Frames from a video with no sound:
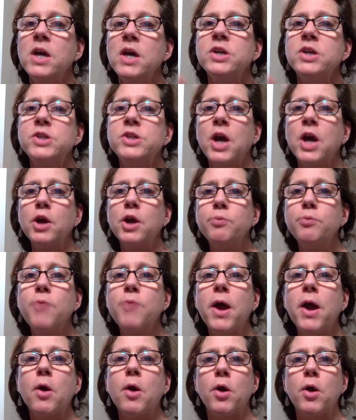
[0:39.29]
shutter
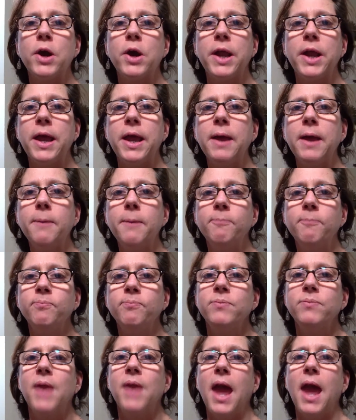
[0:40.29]
priority,
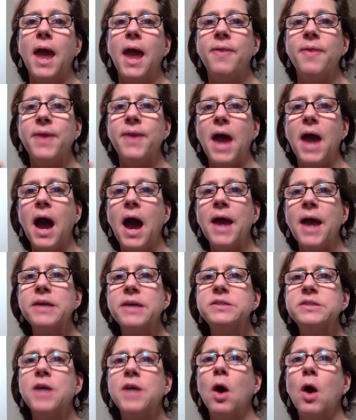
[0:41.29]
and the
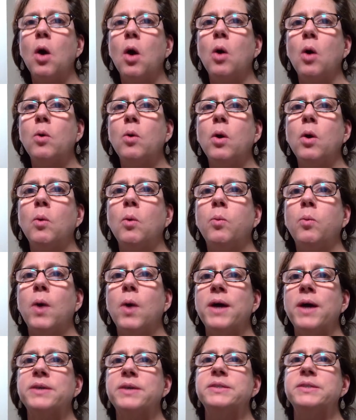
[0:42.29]
ISO
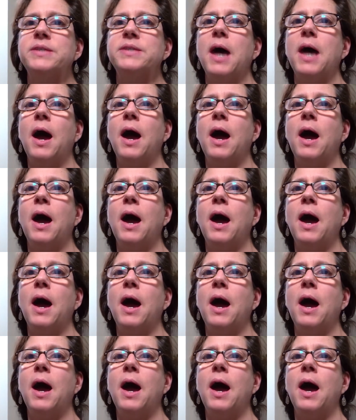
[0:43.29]
was